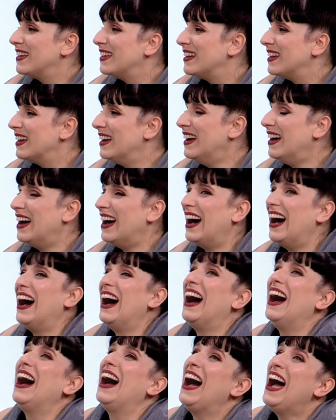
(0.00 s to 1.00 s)
Good,
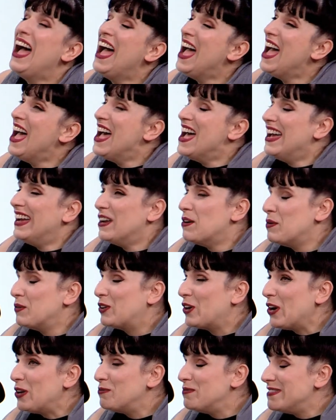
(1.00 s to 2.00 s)

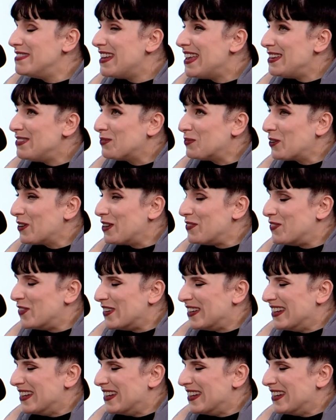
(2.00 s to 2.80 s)
nice work if you can